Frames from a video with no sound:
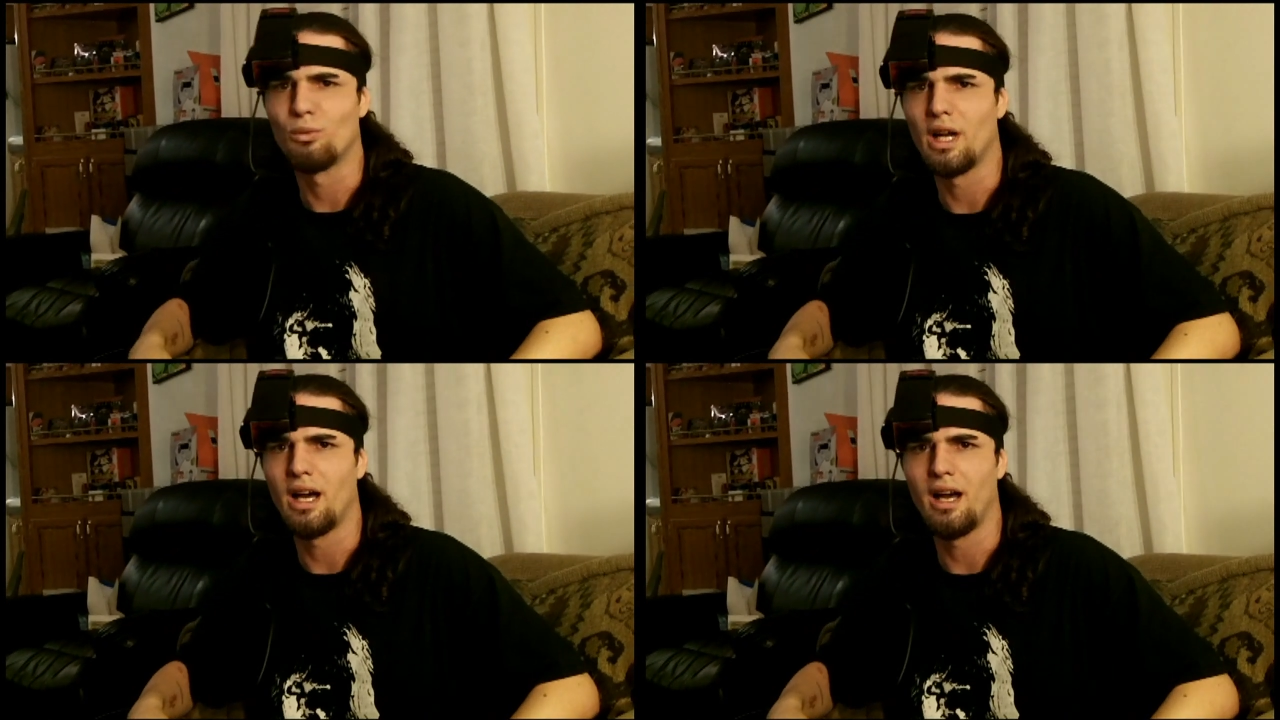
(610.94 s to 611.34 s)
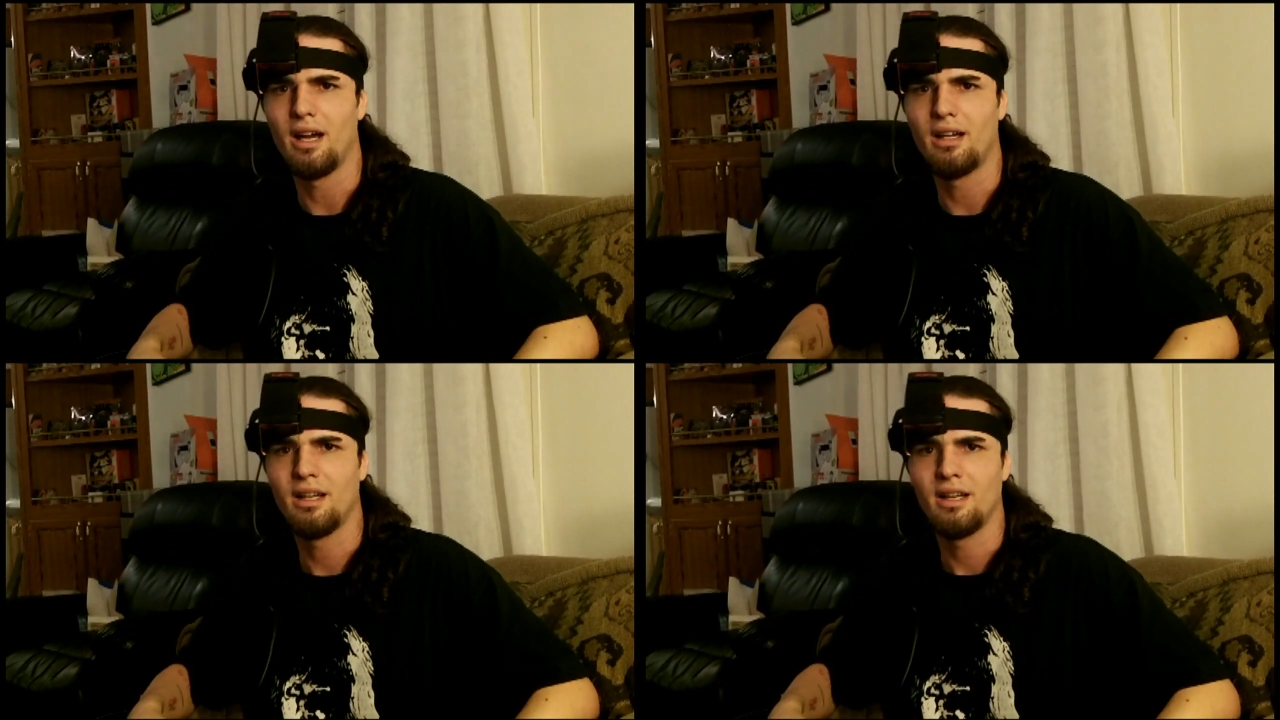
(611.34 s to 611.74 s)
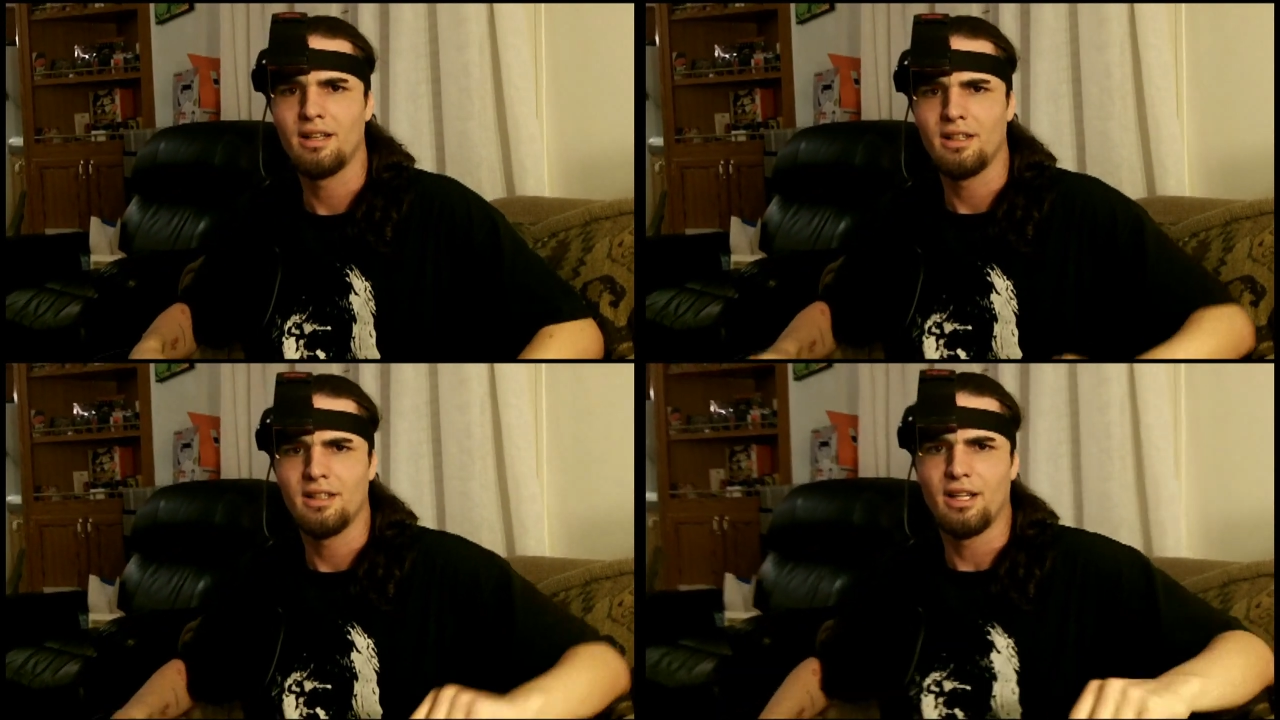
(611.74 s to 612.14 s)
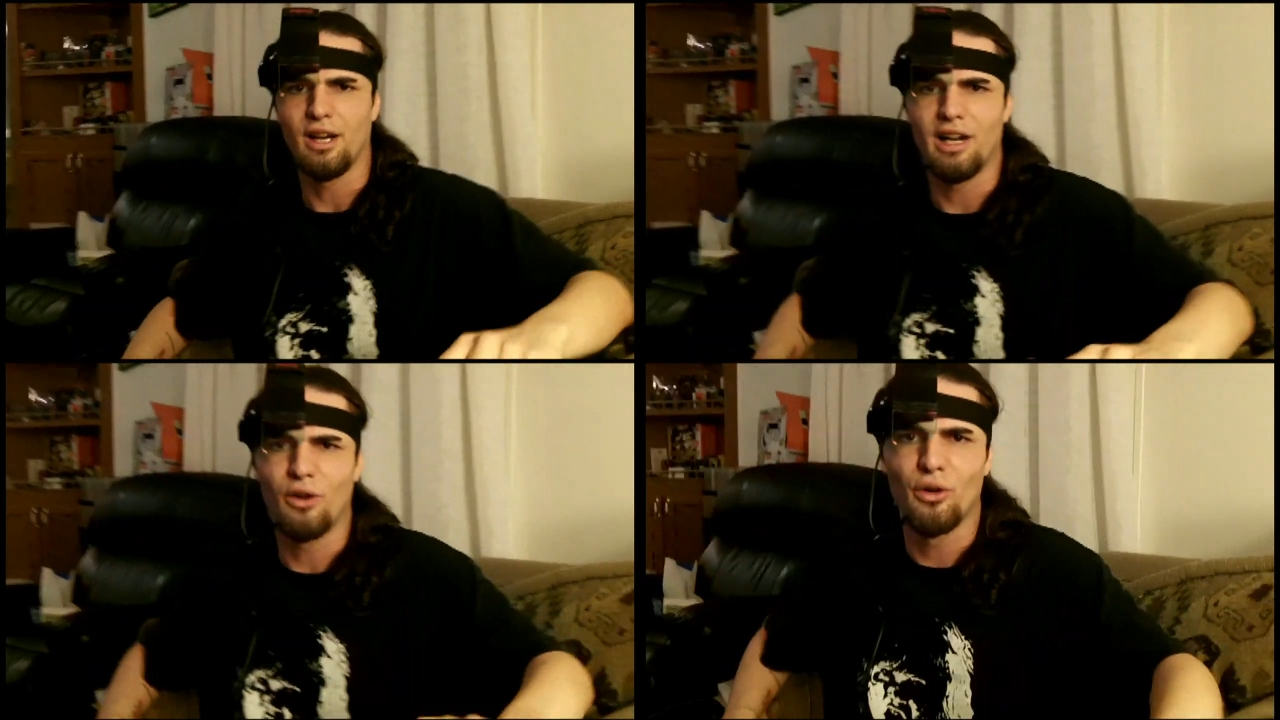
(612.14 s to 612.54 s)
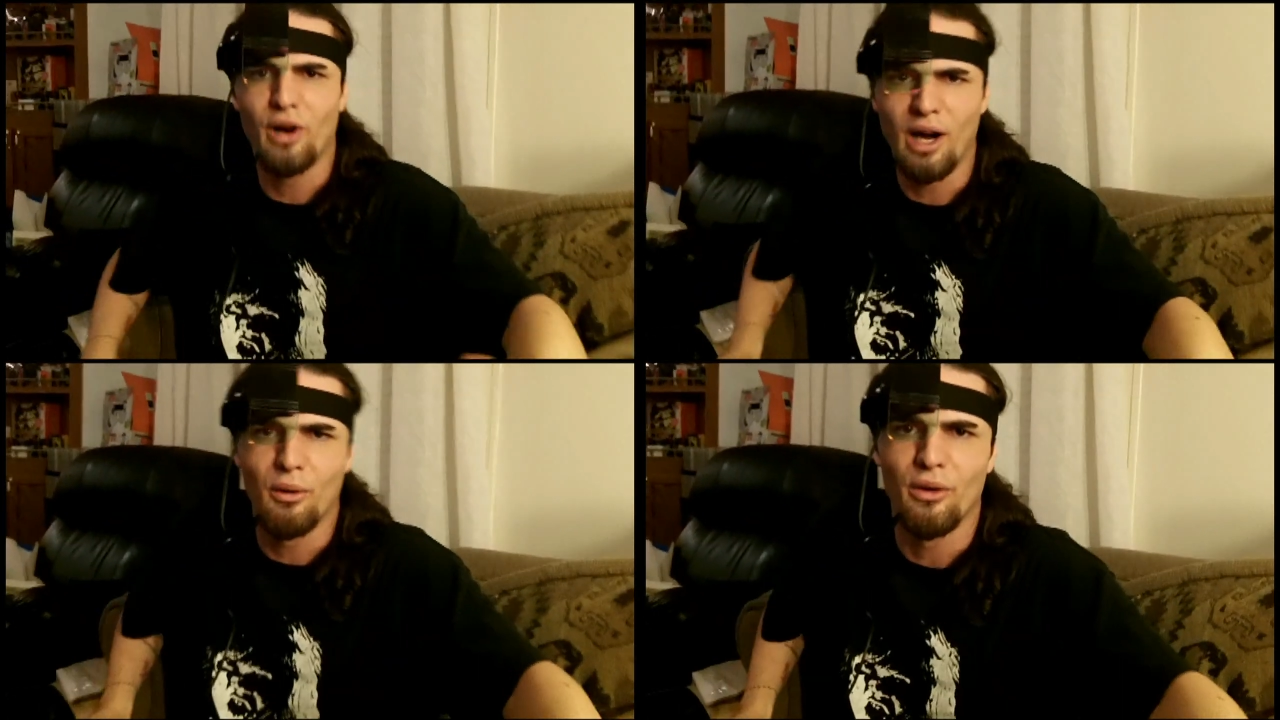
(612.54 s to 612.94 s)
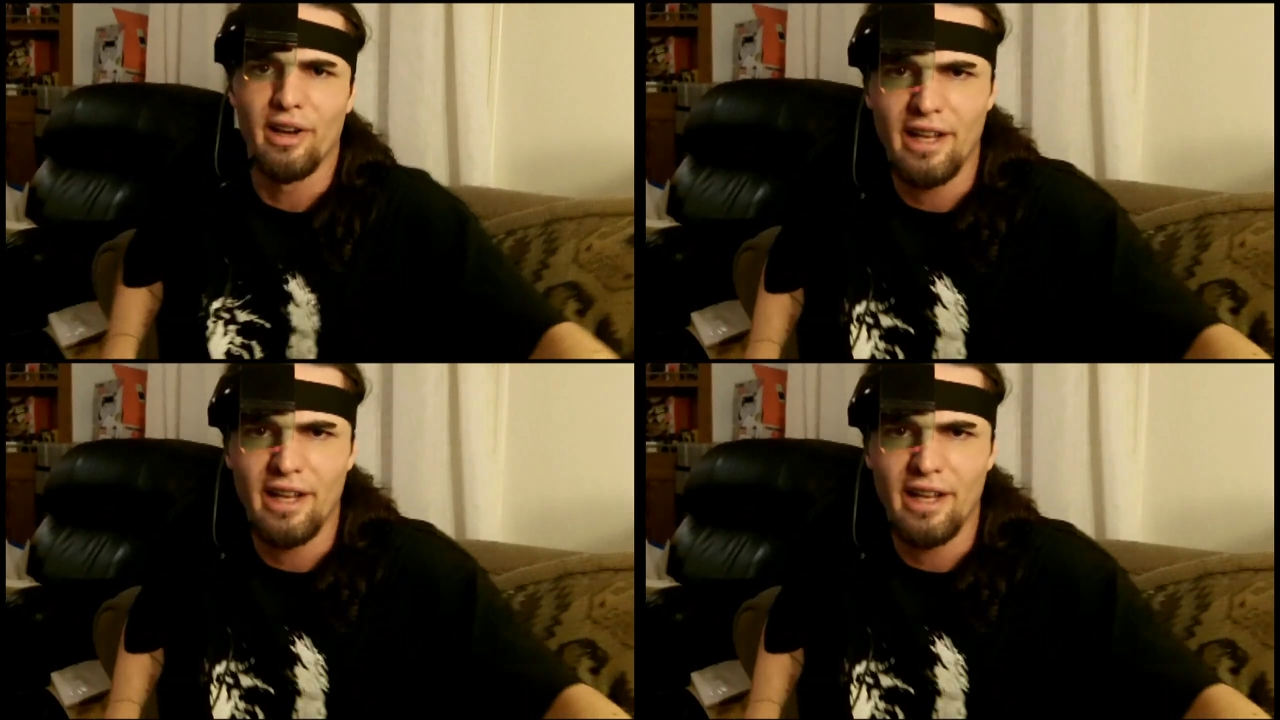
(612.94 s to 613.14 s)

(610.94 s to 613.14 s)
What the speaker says: Alright. Now I don't know how we're going